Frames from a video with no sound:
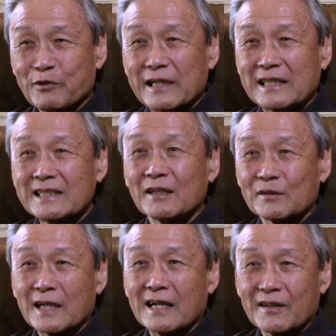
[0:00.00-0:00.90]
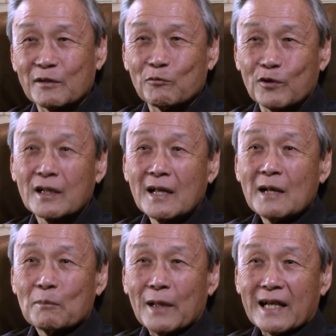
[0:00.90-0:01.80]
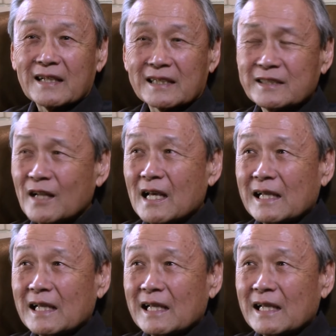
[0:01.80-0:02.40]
training kind of thing, where Black and Latino,